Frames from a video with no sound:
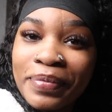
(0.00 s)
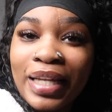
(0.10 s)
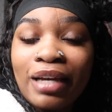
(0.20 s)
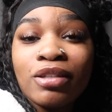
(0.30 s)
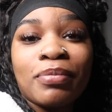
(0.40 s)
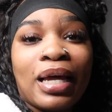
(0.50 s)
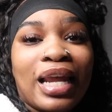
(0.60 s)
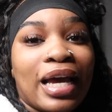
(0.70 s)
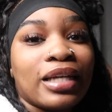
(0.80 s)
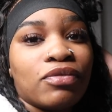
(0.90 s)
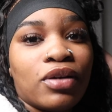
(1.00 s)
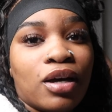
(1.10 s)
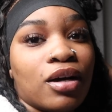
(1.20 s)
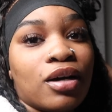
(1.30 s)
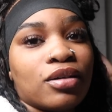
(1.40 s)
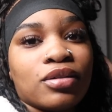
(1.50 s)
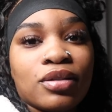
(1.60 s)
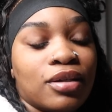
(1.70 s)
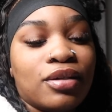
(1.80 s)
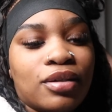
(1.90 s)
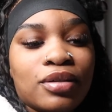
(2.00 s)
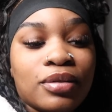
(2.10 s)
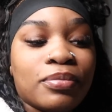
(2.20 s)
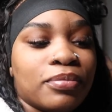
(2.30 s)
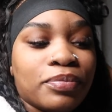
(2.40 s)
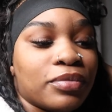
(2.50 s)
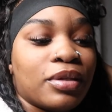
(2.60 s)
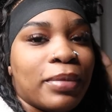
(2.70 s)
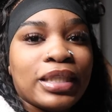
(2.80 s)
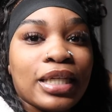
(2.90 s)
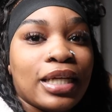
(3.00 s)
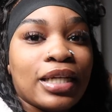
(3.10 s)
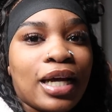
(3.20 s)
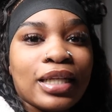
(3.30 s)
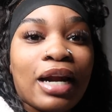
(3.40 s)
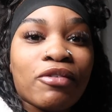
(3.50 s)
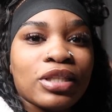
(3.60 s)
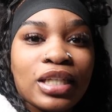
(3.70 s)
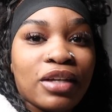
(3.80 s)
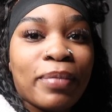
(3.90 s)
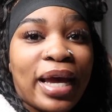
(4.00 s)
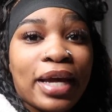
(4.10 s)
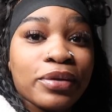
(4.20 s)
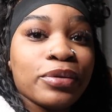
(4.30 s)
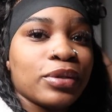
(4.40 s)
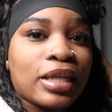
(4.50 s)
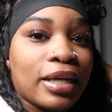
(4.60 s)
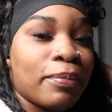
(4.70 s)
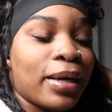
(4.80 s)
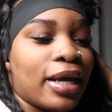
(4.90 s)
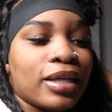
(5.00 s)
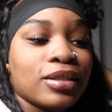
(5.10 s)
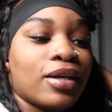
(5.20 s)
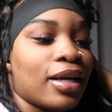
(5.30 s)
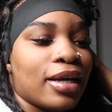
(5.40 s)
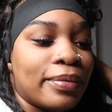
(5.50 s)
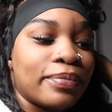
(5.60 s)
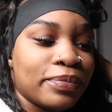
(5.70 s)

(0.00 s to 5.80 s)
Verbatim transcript: that was my last vlog um, me telling y'all that i received bad news that he passed so yeah